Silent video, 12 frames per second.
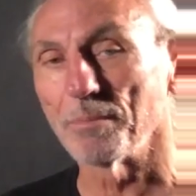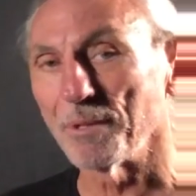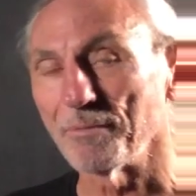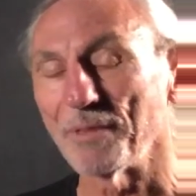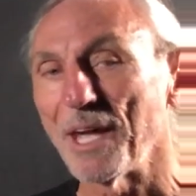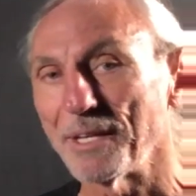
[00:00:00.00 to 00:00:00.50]

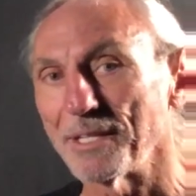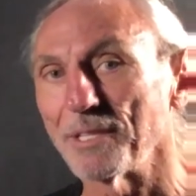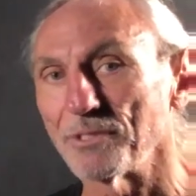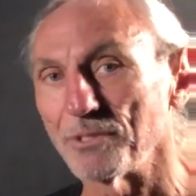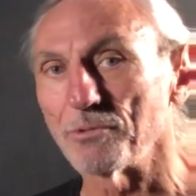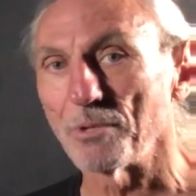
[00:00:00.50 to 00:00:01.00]
but if that
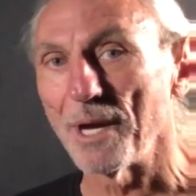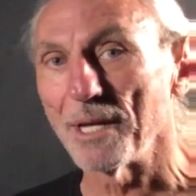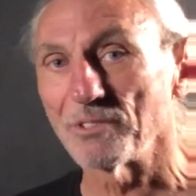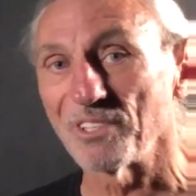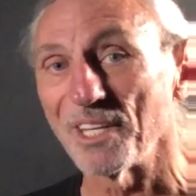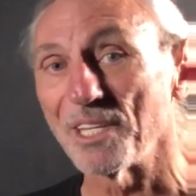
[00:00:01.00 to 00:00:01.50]
doesn't
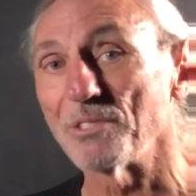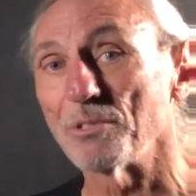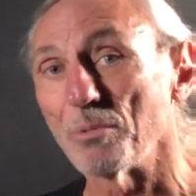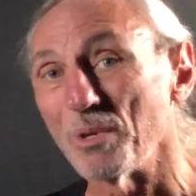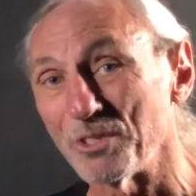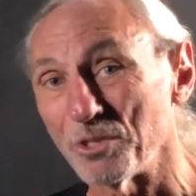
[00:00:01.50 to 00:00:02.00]
translate
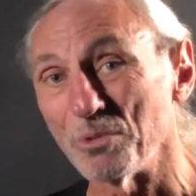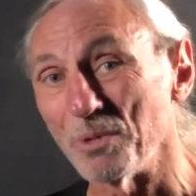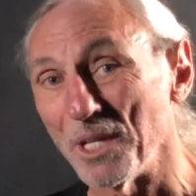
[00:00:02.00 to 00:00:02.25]
to what you